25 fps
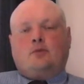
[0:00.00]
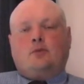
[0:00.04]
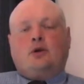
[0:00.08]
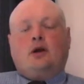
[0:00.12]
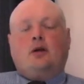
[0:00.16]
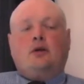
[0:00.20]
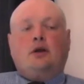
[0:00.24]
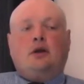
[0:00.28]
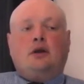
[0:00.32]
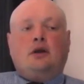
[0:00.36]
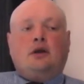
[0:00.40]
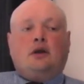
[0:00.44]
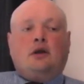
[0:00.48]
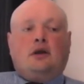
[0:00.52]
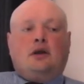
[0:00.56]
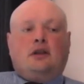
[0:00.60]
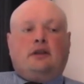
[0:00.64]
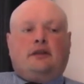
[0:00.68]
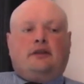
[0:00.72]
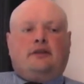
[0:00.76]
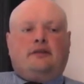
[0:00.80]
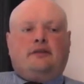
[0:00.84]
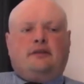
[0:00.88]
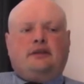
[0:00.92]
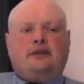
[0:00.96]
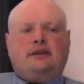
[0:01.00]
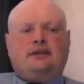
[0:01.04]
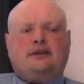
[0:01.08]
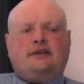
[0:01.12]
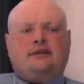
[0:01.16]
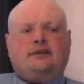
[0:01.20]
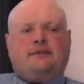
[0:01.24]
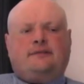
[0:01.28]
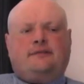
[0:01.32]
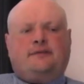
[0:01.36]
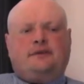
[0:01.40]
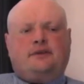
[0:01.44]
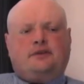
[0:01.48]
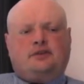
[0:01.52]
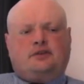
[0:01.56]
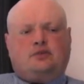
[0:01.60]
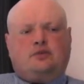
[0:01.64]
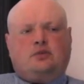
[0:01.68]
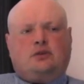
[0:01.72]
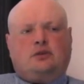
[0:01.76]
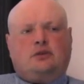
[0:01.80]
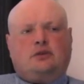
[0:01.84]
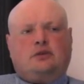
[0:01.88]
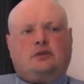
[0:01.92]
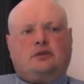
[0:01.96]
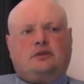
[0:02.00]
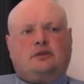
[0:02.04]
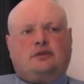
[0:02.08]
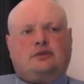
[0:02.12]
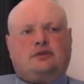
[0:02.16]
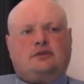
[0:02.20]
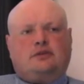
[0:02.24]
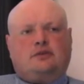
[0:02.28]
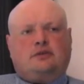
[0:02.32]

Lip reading: Well, the first one I've